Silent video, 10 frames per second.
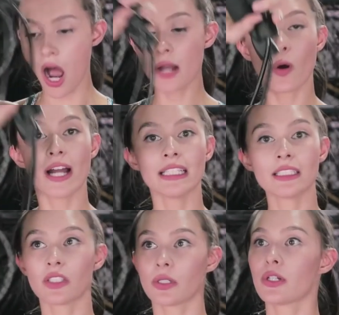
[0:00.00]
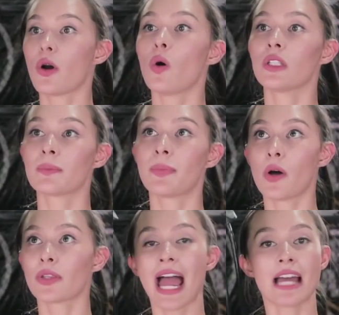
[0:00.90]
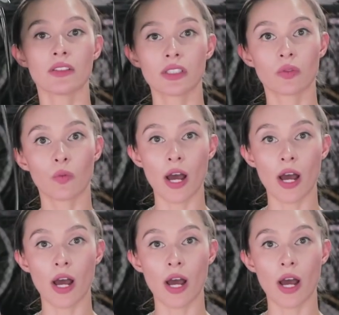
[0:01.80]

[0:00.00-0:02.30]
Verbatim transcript: unwind it so you're holding both handles in